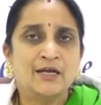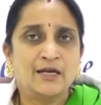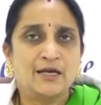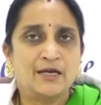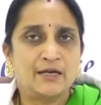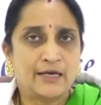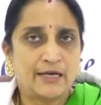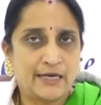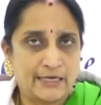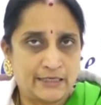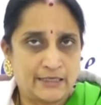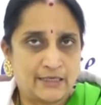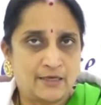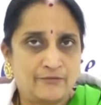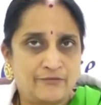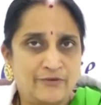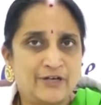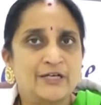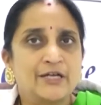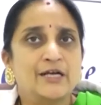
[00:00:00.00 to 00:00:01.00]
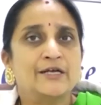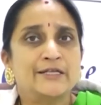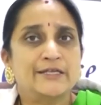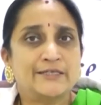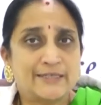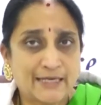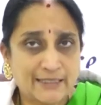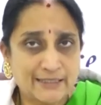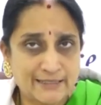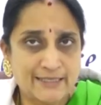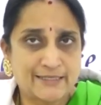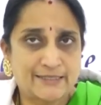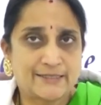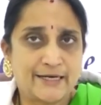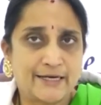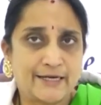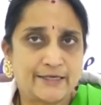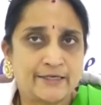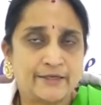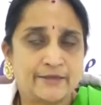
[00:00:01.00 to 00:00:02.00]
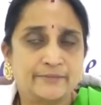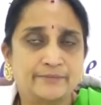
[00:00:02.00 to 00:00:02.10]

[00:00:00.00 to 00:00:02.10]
rate, fertility success rate.